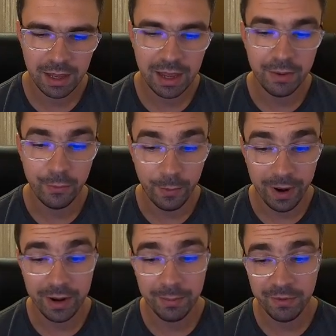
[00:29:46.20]
and
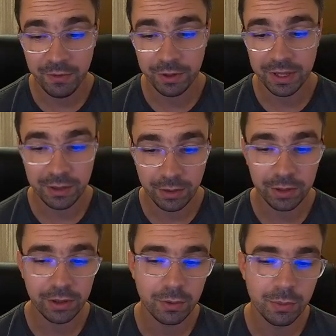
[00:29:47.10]
run before the
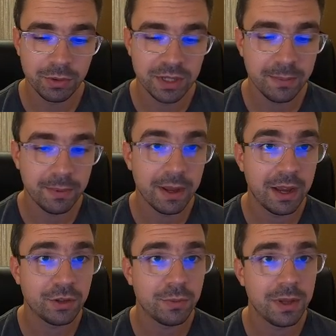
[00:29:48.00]
Docker Compose up.
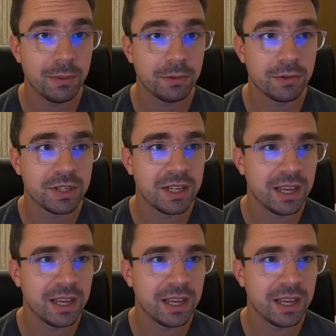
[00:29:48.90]
I should be able to see